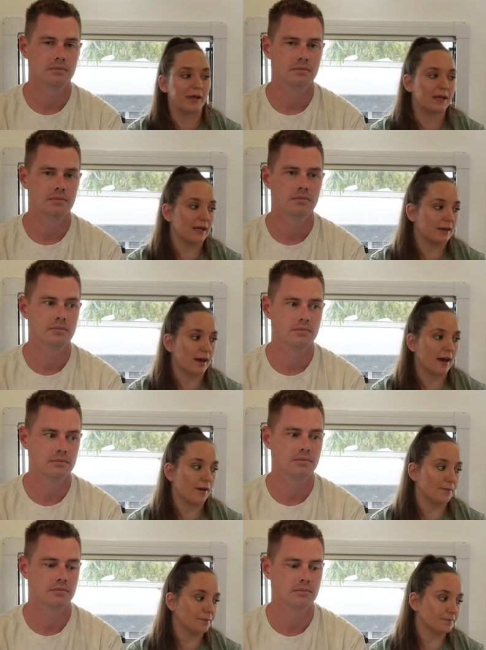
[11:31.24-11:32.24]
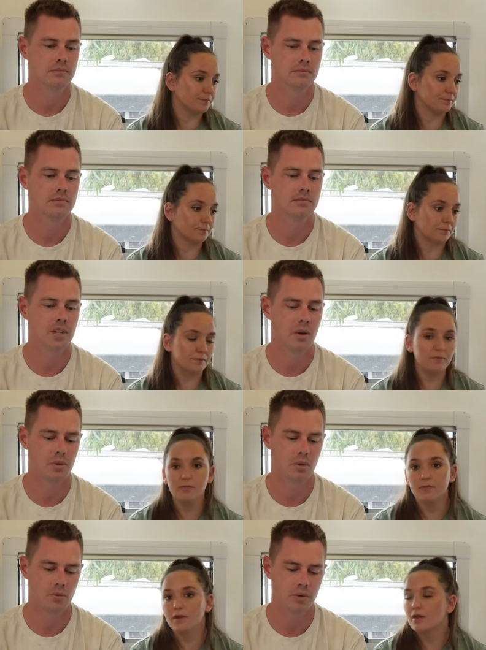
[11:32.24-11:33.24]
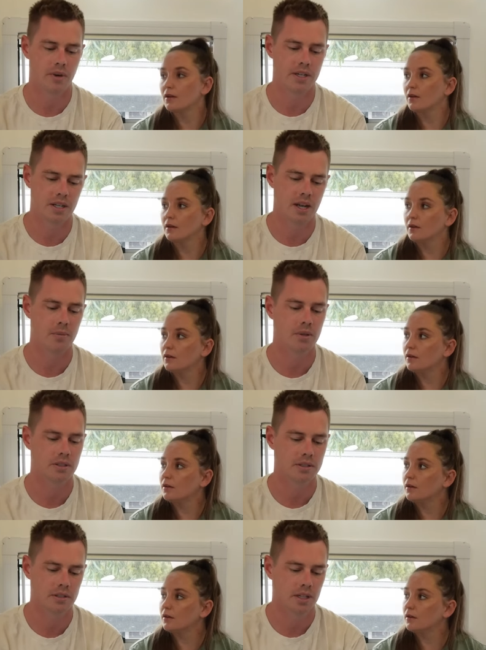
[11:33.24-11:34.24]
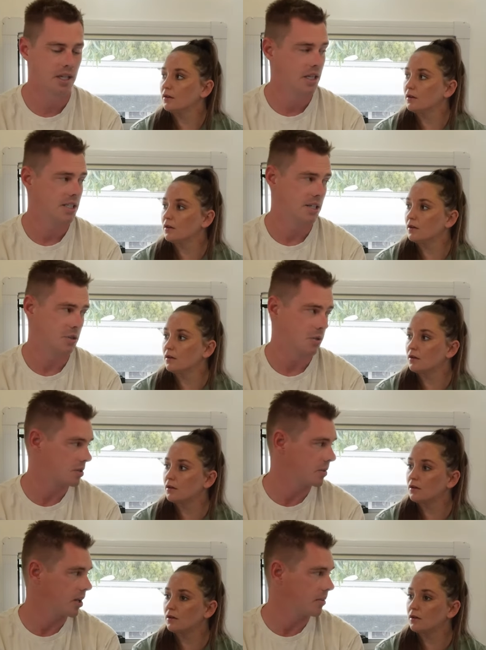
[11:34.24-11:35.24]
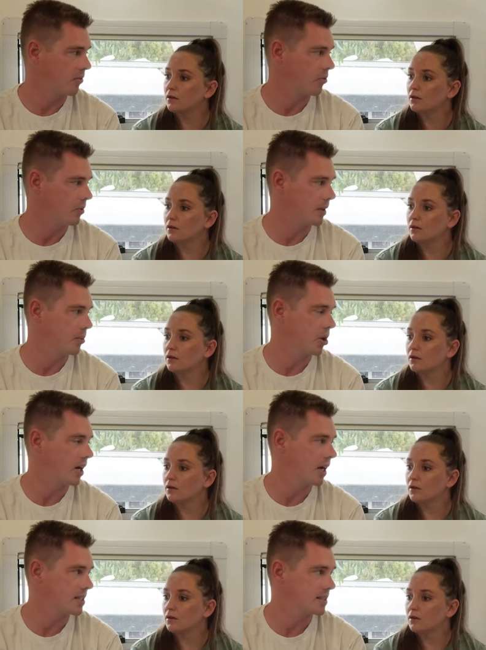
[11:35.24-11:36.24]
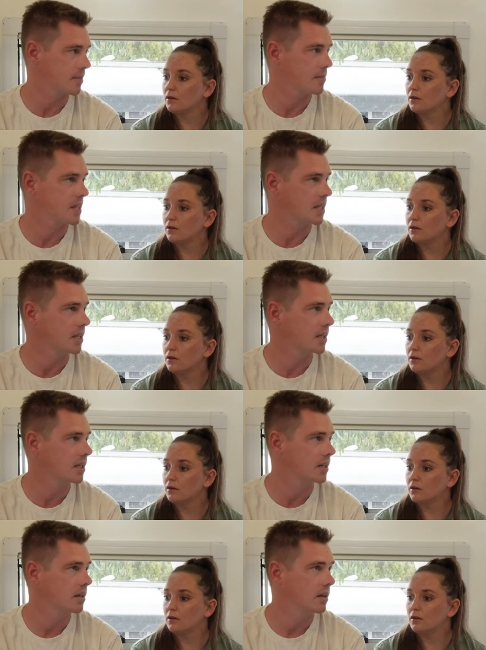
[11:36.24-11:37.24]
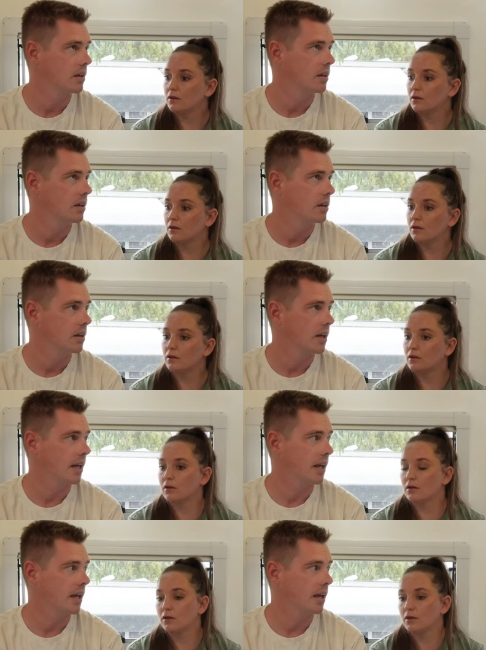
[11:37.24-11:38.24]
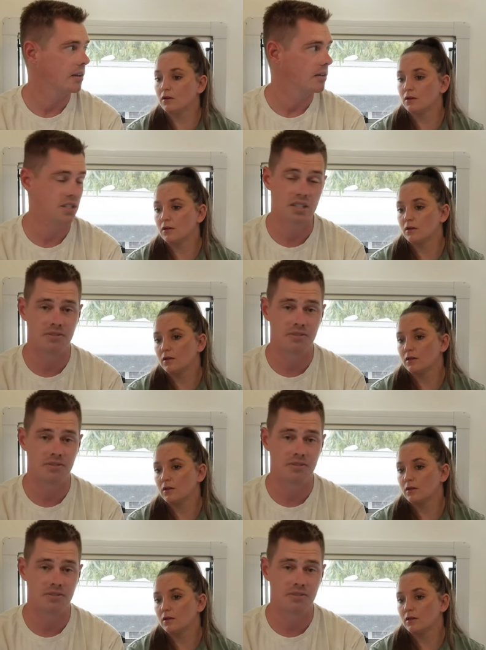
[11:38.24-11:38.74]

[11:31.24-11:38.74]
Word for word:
Speaker 1: many. Um,
Speaker 2: yeah, we thought we'd rent a couple and see which ones we like before we buy something and this is